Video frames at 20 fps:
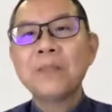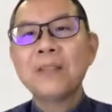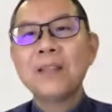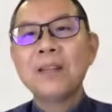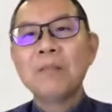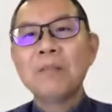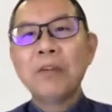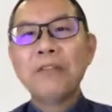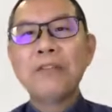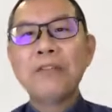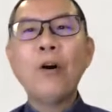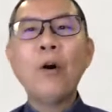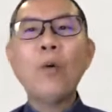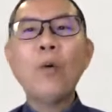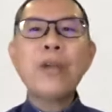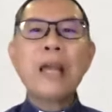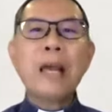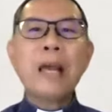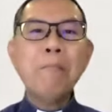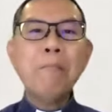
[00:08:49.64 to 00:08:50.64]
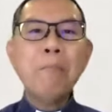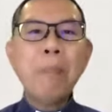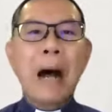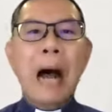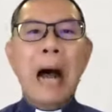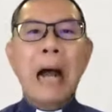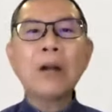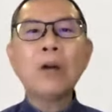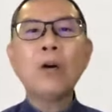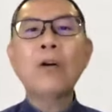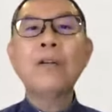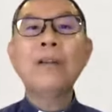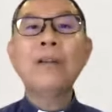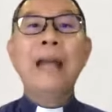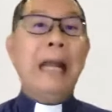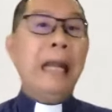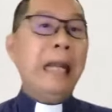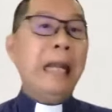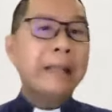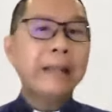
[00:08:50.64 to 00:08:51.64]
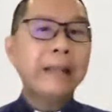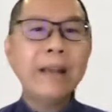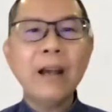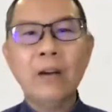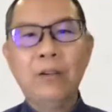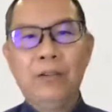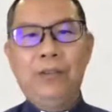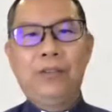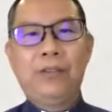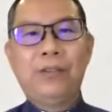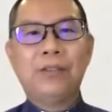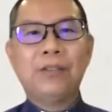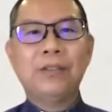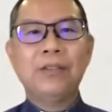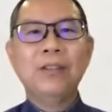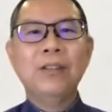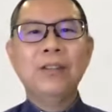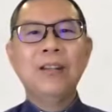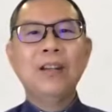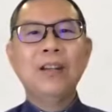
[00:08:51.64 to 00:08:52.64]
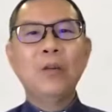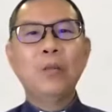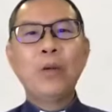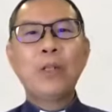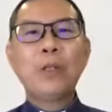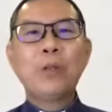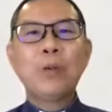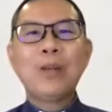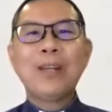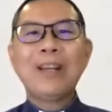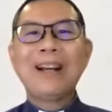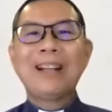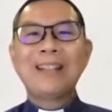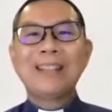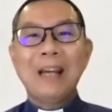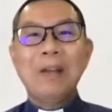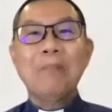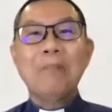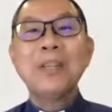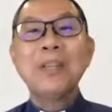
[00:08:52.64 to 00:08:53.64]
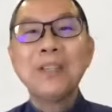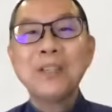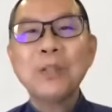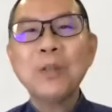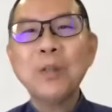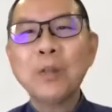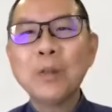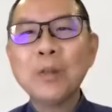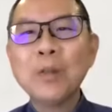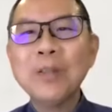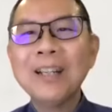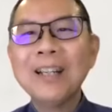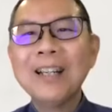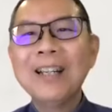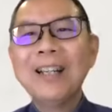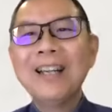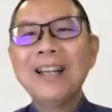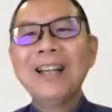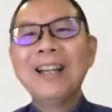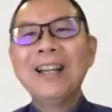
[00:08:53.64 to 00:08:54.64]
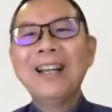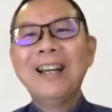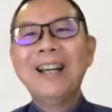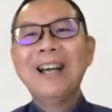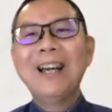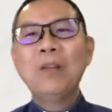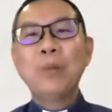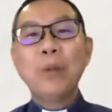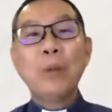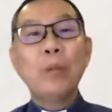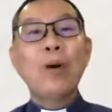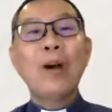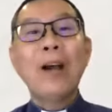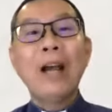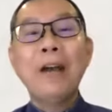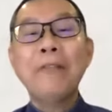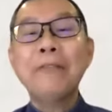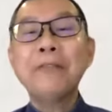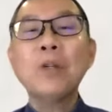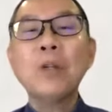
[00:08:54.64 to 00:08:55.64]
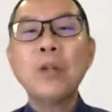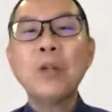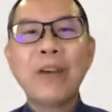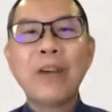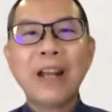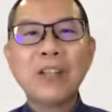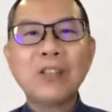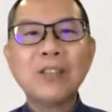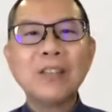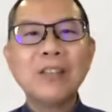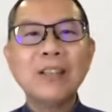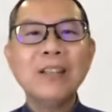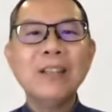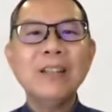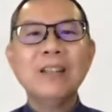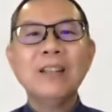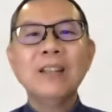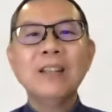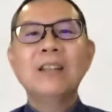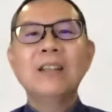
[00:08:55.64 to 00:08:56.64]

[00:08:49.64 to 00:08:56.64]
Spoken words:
before we embark on anything else, which we are tempted to, and we will have to eventually,